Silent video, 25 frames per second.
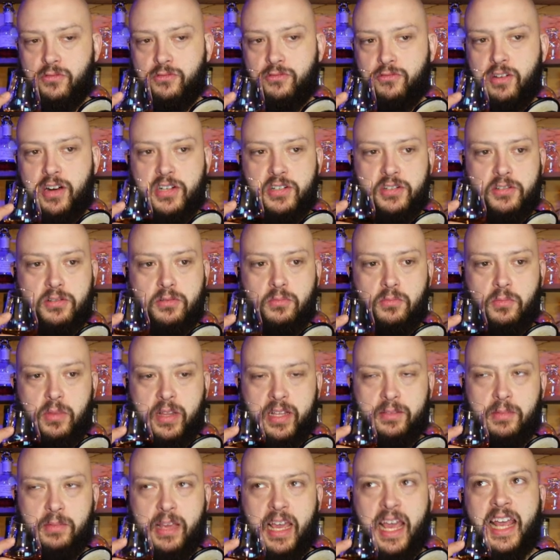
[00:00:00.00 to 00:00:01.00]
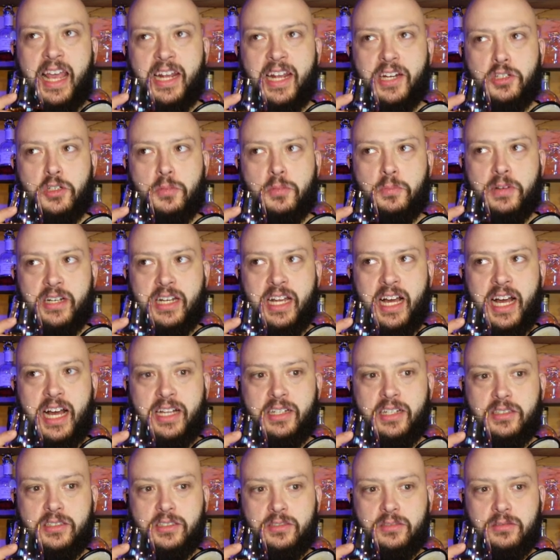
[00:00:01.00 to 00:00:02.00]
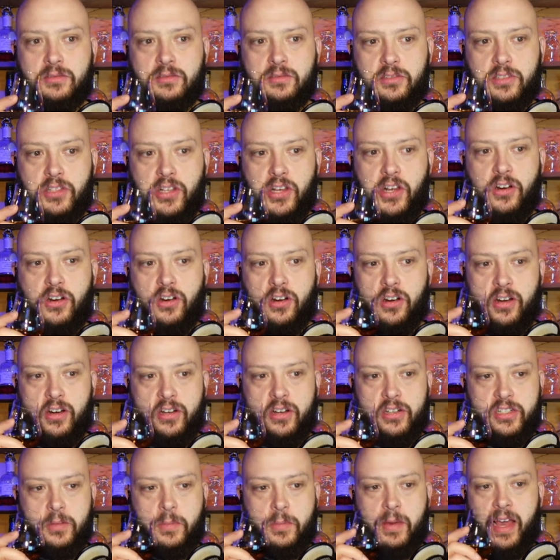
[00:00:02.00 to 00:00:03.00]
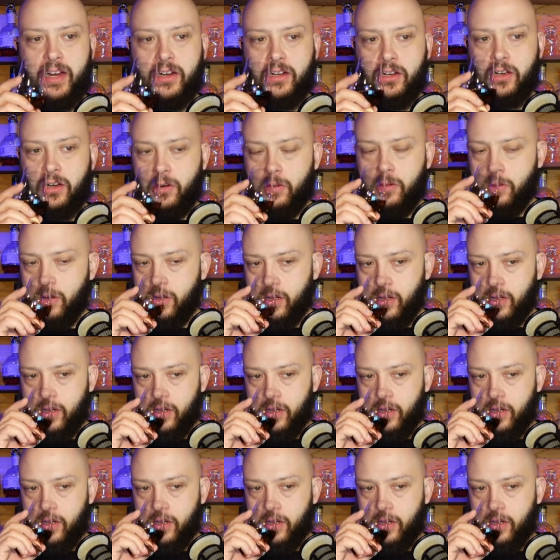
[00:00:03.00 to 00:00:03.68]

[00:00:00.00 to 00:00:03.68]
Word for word: fresh, like aged but not cured tobacco.